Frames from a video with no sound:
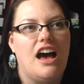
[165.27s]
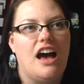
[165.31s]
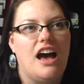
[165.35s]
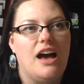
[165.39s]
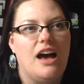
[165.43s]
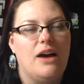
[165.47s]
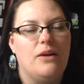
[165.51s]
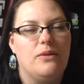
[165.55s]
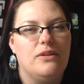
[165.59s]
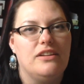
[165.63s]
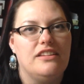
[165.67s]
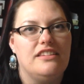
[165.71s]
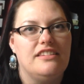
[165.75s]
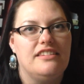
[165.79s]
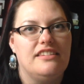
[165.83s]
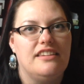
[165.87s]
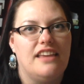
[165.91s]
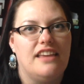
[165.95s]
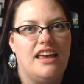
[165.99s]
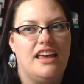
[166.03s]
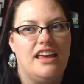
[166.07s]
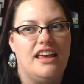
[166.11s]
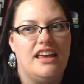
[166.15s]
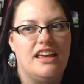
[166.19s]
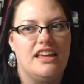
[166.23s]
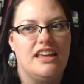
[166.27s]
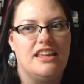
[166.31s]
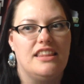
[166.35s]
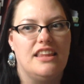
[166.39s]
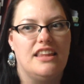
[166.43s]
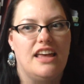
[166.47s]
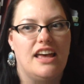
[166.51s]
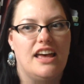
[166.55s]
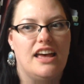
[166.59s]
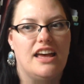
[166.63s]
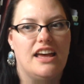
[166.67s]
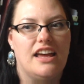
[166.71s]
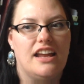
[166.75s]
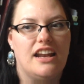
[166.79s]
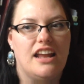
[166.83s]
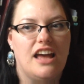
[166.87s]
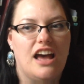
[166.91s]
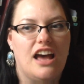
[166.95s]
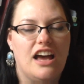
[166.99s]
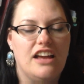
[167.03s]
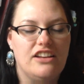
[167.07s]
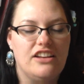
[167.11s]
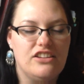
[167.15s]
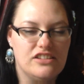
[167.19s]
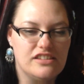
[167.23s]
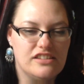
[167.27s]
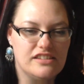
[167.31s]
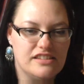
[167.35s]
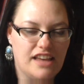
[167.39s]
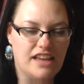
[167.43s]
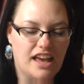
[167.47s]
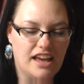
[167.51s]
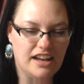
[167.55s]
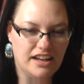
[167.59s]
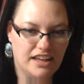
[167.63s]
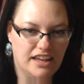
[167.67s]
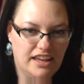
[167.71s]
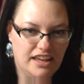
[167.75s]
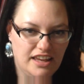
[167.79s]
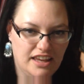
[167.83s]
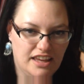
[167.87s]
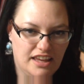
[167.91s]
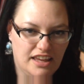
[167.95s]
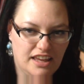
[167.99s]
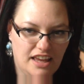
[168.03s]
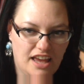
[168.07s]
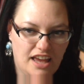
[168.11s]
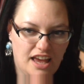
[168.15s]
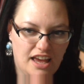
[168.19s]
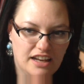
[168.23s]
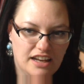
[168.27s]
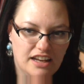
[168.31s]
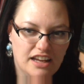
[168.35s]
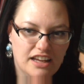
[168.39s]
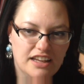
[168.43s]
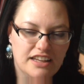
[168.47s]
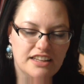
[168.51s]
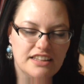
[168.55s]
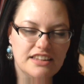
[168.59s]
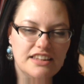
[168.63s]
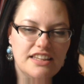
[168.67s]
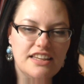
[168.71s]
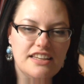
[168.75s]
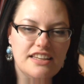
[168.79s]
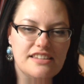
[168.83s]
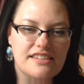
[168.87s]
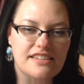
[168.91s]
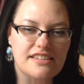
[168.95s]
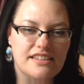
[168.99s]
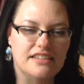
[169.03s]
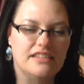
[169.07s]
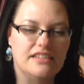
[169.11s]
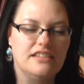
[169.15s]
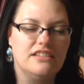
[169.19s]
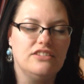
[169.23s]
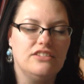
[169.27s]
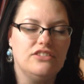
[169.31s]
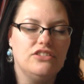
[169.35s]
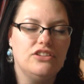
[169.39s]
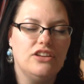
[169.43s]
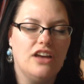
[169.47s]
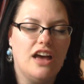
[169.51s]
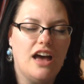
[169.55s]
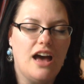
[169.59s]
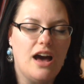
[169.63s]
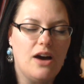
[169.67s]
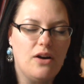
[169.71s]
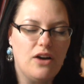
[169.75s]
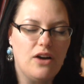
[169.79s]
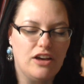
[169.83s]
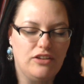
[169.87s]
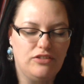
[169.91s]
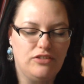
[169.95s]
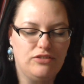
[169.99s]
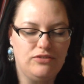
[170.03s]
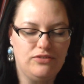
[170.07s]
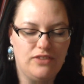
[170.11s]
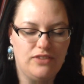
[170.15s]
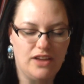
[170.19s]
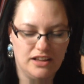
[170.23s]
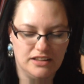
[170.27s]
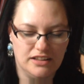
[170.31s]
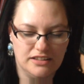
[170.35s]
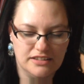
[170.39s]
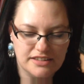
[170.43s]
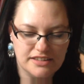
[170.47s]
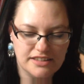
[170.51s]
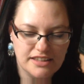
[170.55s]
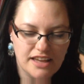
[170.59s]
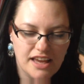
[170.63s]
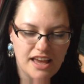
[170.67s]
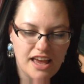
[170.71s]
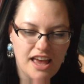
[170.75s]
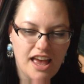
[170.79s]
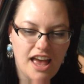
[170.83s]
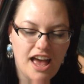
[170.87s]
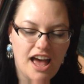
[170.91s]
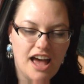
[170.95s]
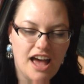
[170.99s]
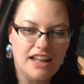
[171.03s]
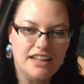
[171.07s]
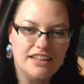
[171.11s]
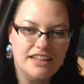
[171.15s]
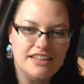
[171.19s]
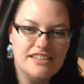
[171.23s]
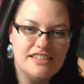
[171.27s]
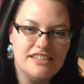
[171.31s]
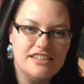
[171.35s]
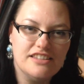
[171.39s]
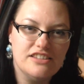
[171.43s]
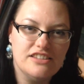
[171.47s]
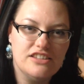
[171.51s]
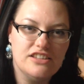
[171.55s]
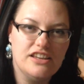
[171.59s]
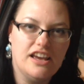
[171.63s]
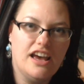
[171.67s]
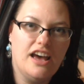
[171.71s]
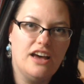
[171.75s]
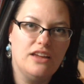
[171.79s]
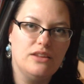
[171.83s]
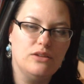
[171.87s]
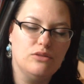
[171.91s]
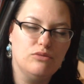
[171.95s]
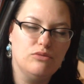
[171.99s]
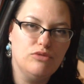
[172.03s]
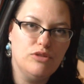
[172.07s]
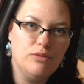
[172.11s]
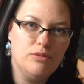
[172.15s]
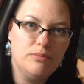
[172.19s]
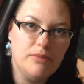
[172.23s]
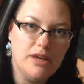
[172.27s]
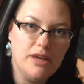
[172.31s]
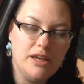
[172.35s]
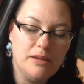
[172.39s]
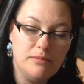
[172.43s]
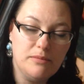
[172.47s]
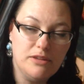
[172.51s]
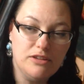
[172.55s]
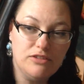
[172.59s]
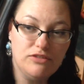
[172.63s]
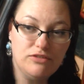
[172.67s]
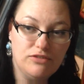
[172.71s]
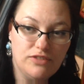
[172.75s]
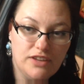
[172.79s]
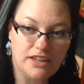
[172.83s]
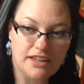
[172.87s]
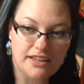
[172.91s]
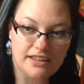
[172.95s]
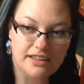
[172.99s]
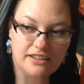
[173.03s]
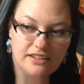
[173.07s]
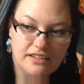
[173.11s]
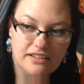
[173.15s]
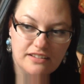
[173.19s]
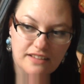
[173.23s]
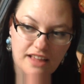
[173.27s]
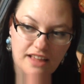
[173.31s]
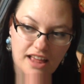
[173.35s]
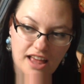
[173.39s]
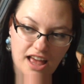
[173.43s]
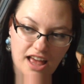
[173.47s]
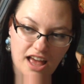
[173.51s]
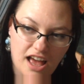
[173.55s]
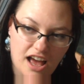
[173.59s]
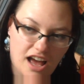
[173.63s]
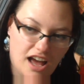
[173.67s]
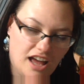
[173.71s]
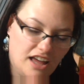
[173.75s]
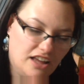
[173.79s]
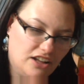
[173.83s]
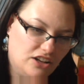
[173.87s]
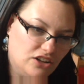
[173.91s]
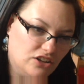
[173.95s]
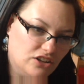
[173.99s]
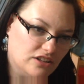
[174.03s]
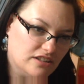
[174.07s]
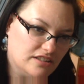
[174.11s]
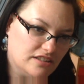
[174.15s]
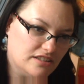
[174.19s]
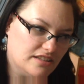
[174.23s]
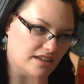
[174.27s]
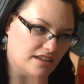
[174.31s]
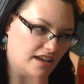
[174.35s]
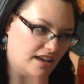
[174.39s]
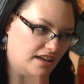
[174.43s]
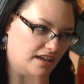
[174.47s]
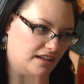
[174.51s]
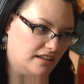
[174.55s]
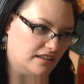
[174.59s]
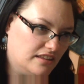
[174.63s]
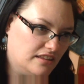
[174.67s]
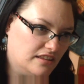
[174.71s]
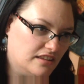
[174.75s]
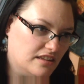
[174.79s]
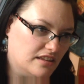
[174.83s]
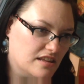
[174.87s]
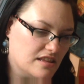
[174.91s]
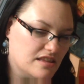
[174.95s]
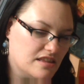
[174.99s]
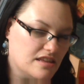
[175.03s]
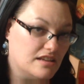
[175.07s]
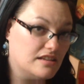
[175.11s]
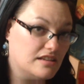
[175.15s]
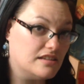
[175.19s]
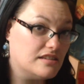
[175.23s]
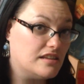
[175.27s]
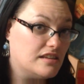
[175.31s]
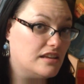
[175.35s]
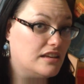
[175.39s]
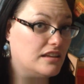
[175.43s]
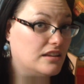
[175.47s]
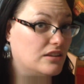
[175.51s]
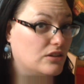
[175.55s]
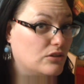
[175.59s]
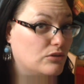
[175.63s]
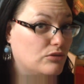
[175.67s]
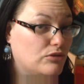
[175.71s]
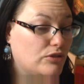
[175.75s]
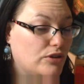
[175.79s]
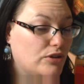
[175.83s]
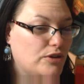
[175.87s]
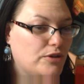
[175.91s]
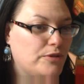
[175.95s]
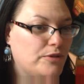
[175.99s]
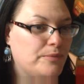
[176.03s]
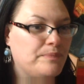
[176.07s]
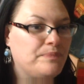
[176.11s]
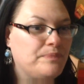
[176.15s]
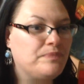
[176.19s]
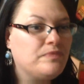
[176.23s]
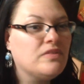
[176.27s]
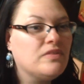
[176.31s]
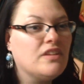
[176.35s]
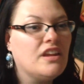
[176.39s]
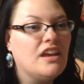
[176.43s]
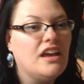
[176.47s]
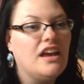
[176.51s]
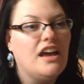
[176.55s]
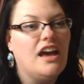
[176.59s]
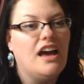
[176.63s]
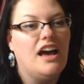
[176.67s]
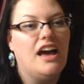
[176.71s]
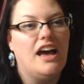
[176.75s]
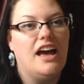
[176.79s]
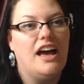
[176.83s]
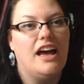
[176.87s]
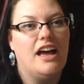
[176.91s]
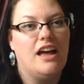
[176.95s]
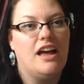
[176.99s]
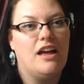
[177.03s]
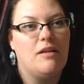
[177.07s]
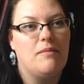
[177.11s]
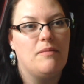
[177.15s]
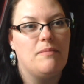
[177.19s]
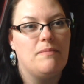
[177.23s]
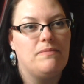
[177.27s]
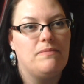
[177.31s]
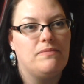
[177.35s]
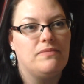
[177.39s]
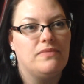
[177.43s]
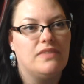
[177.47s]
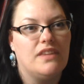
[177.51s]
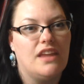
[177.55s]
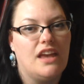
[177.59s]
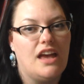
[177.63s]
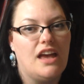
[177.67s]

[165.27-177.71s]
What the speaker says: I would say that I just sat here and I listened to how I felt. I listened to how the room made me feel. I looked at the things in the room. And